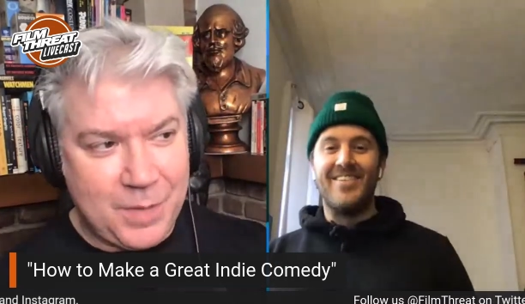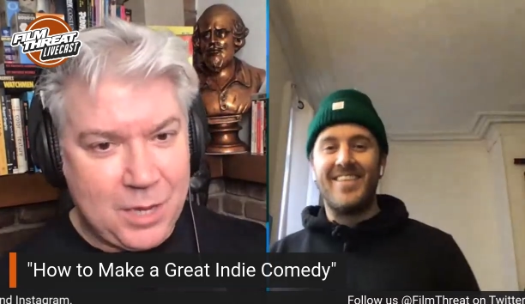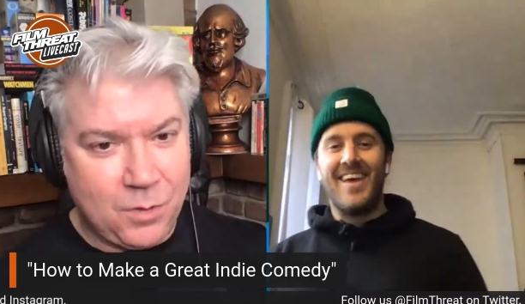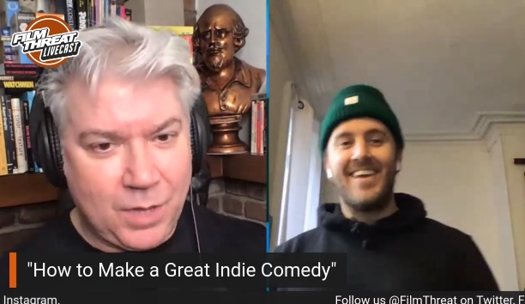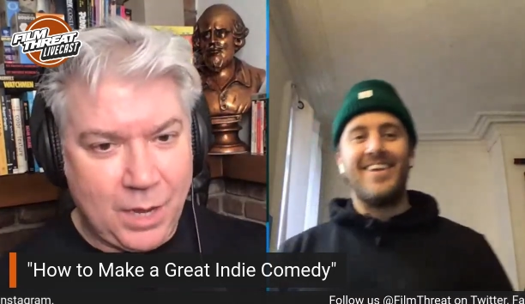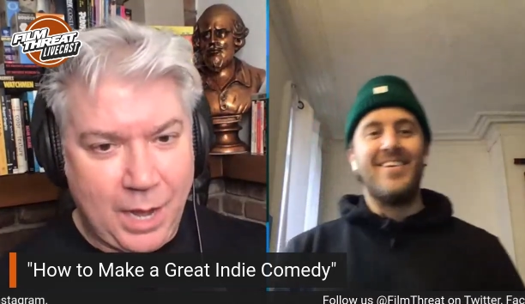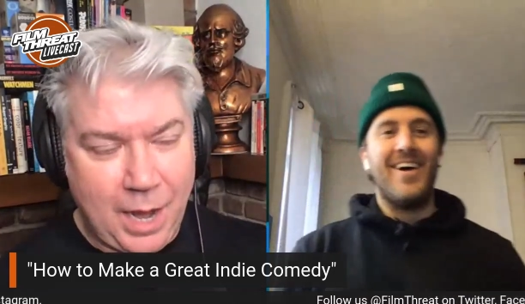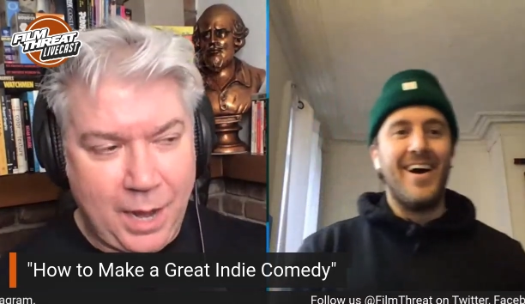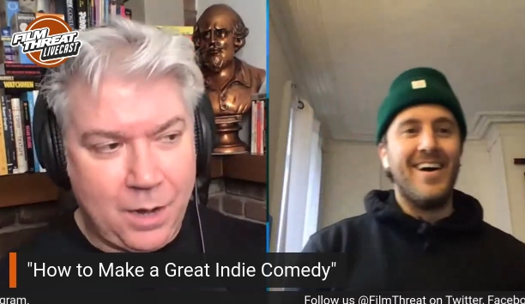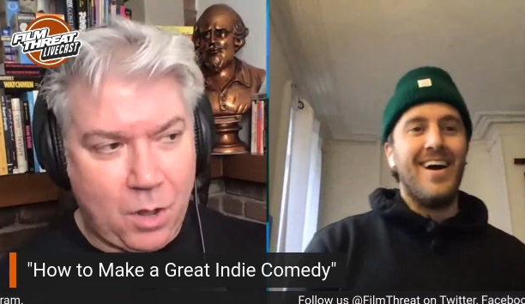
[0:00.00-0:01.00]
Speaker 1: Thank you, and,
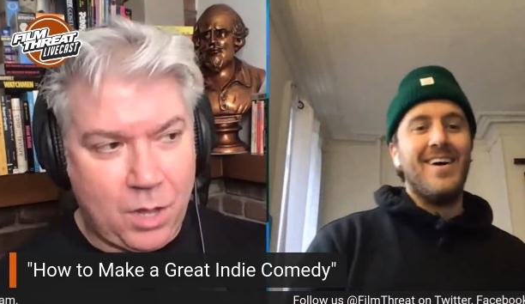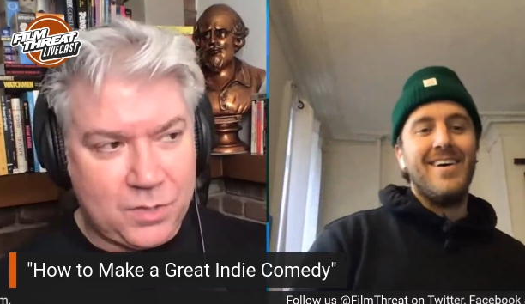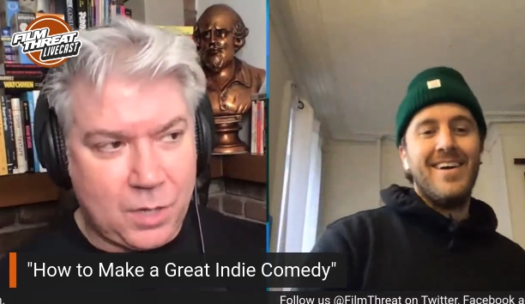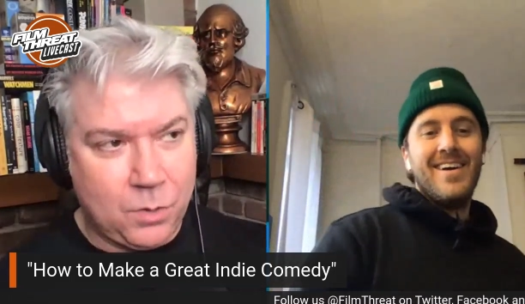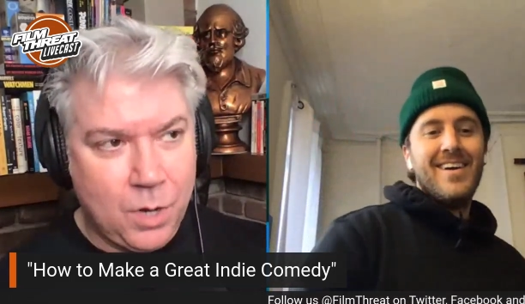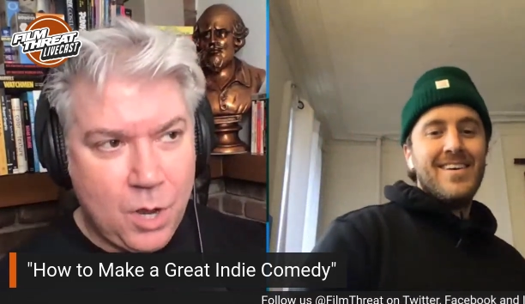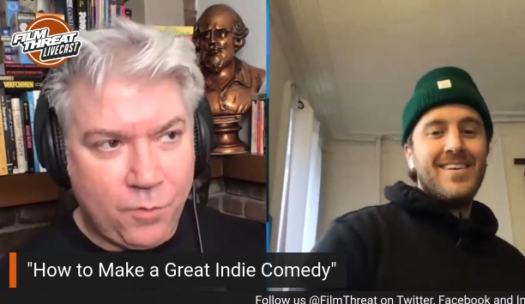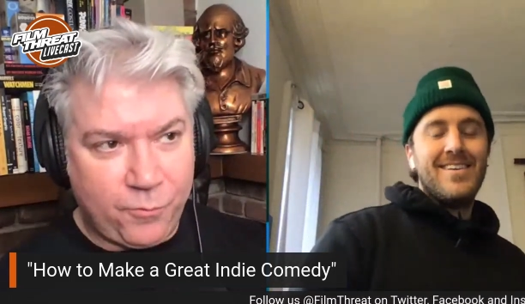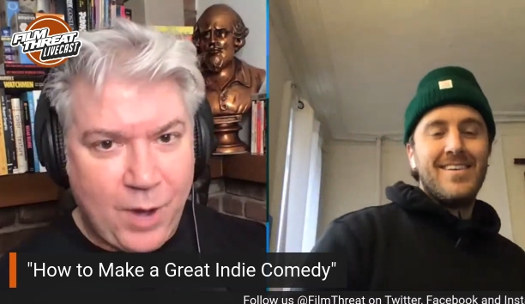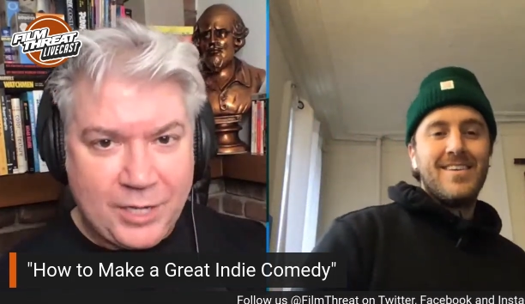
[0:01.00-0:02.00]
thank and you. Also,
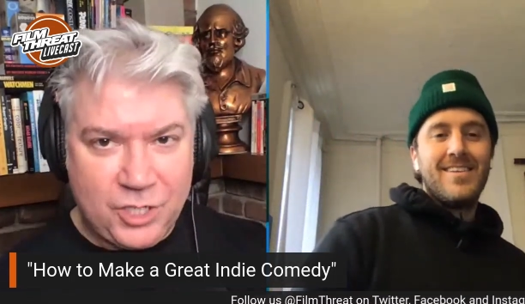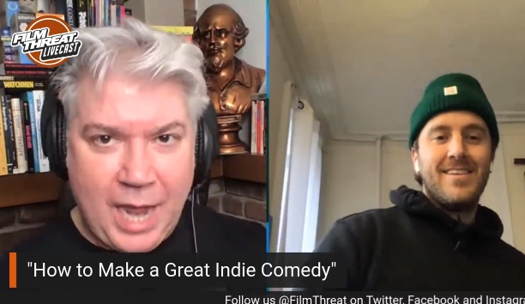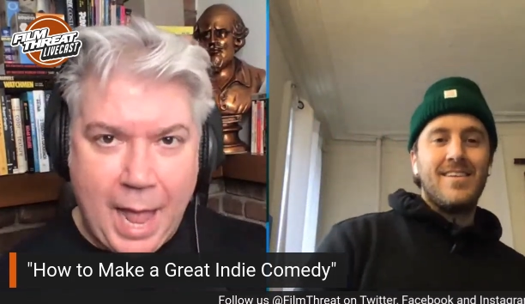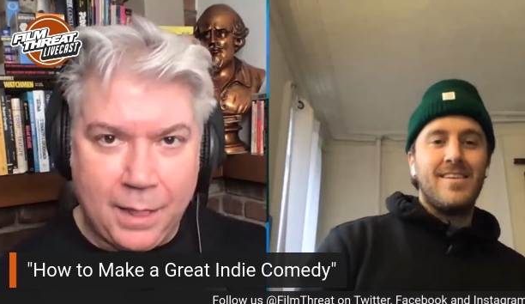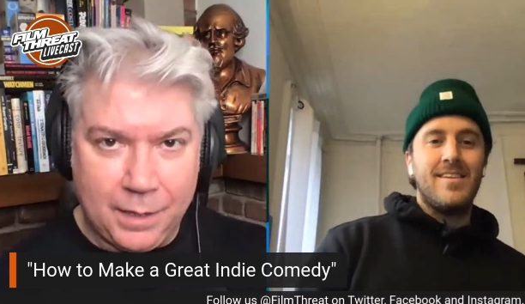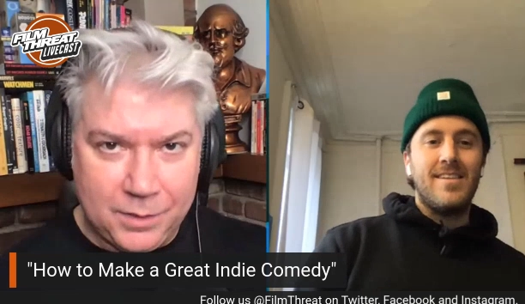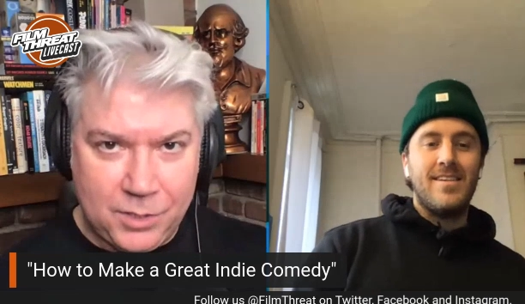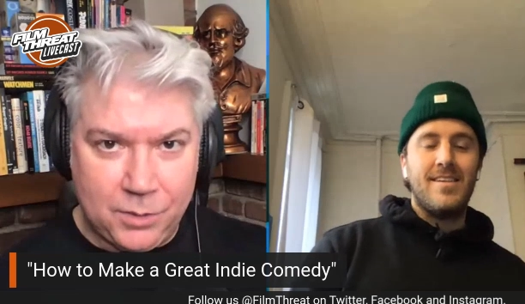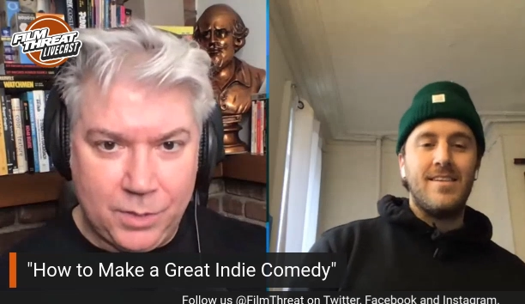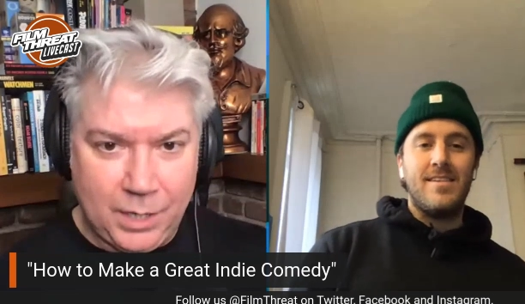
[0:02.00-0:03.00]
fresh talent
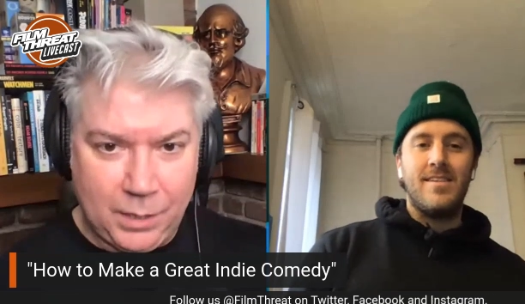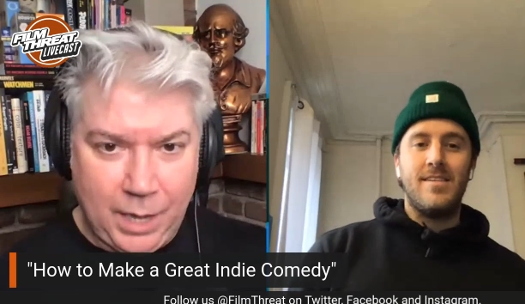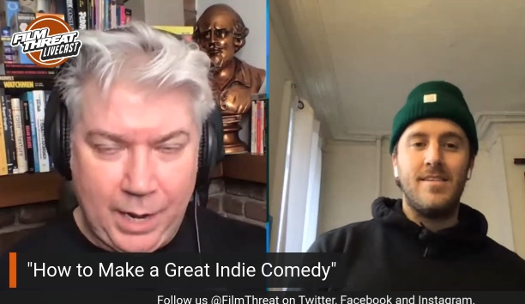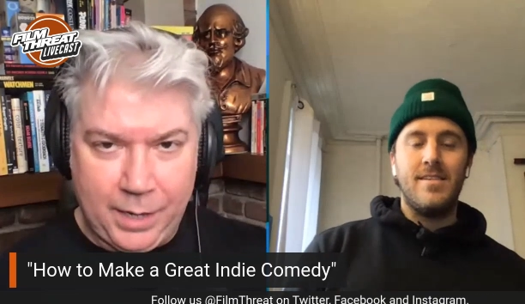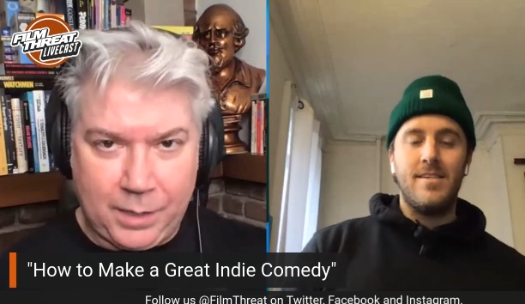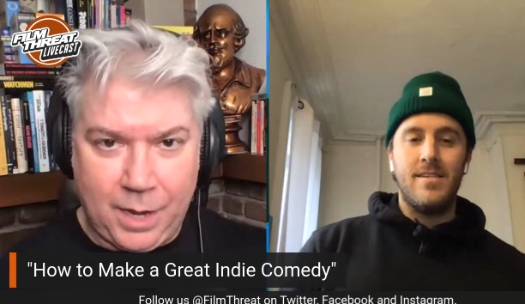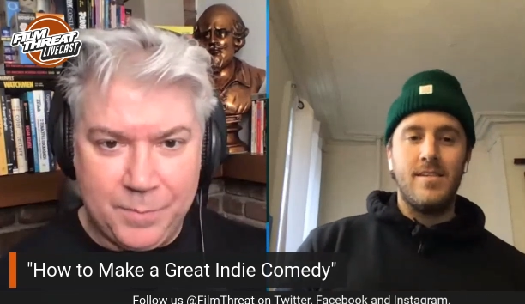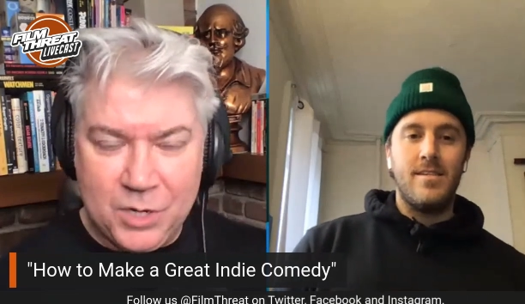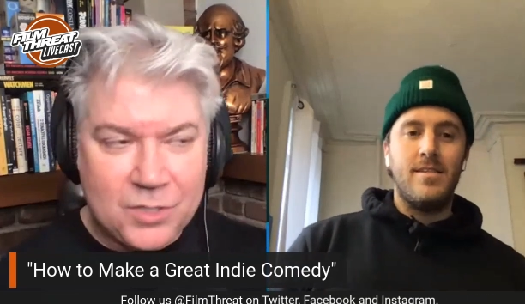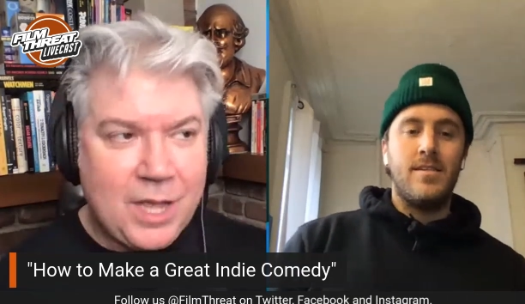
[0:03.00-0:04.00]
too. That like
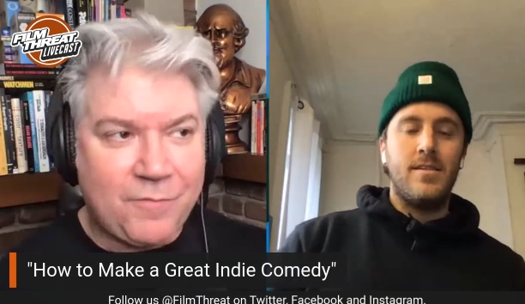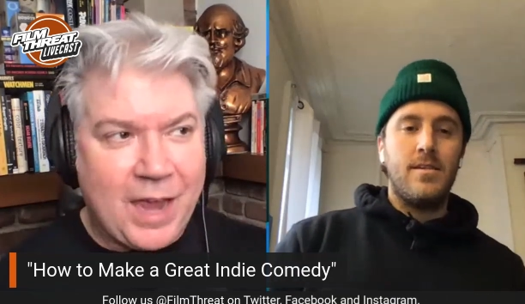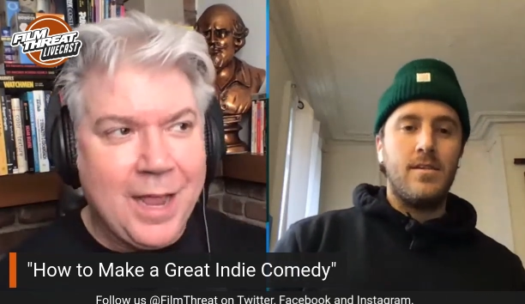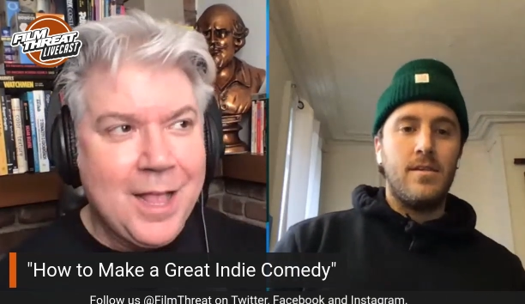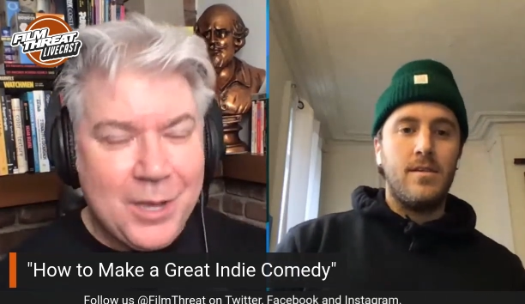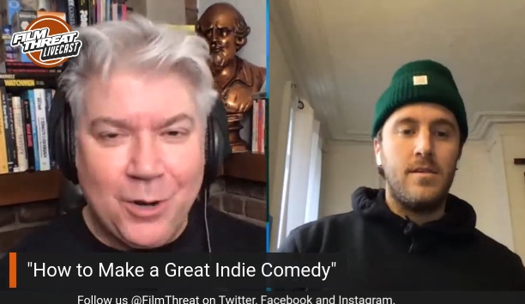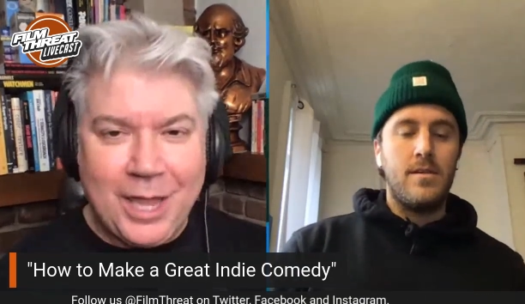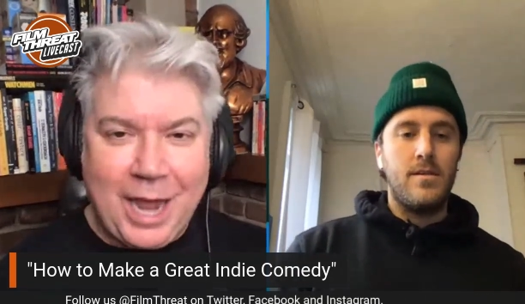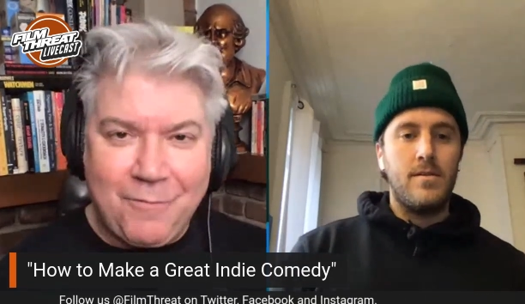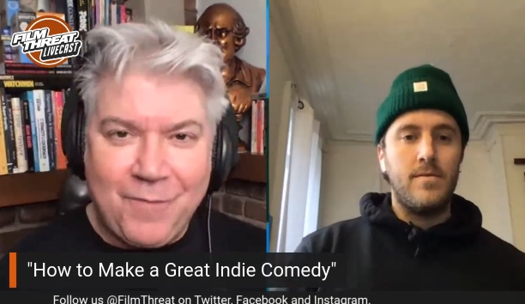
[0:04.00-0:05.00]
um yourself, I you know
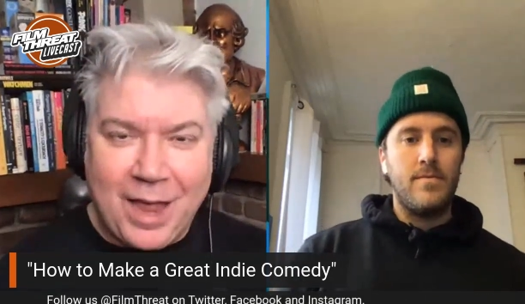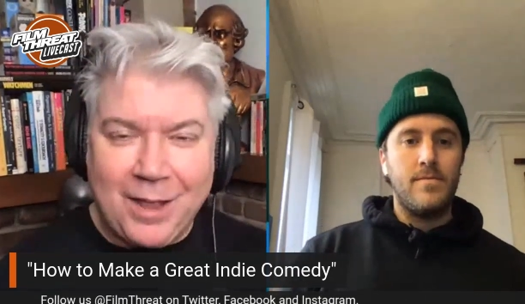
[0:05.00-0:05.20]
like I, I